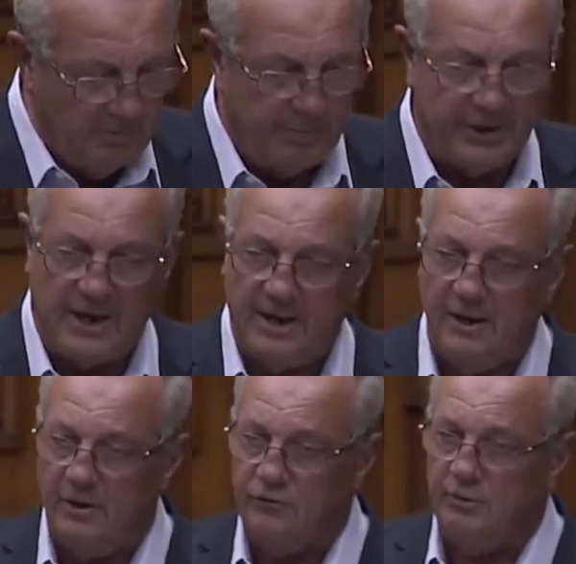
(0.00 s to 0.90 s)
But then I
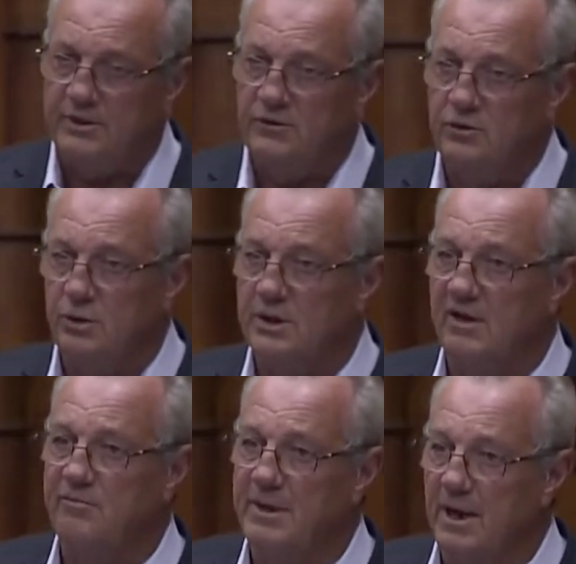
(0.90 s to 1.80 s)
also listen to the
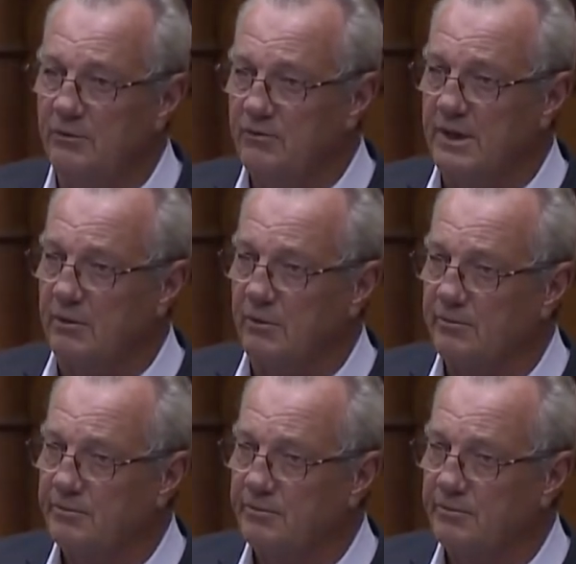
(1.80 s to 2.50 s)
government house leader,